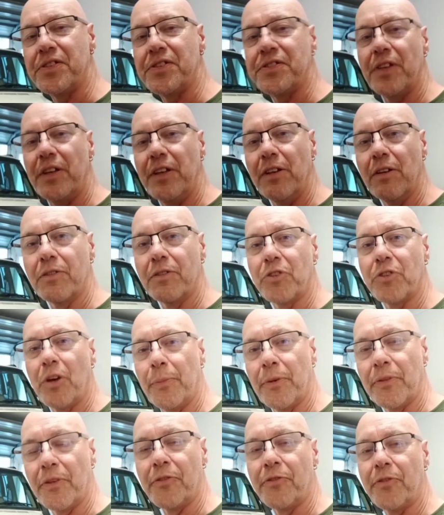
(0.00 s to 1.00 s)
sitting on
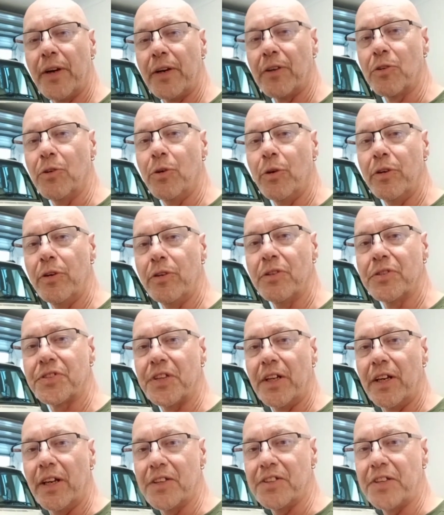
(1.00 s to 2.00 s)
top of the front coils,
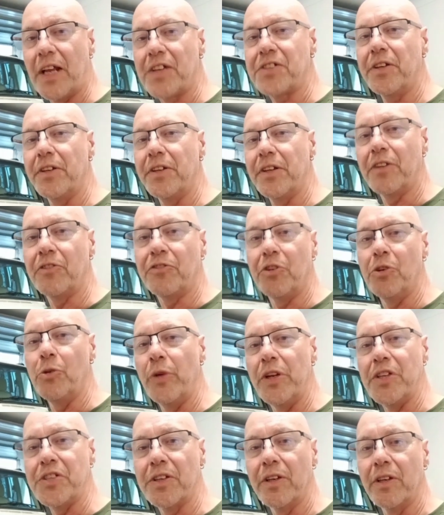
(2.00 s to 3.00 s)
and it's actually a
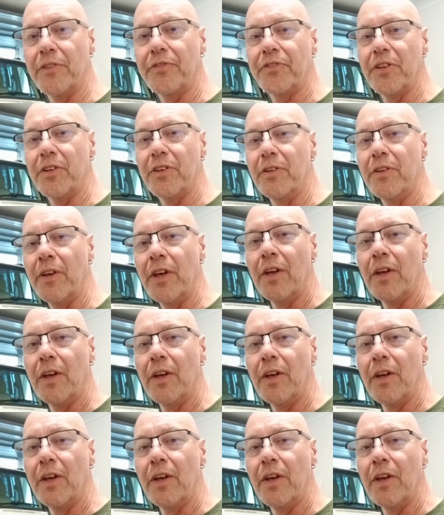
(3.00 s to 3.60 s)
2-inch lifted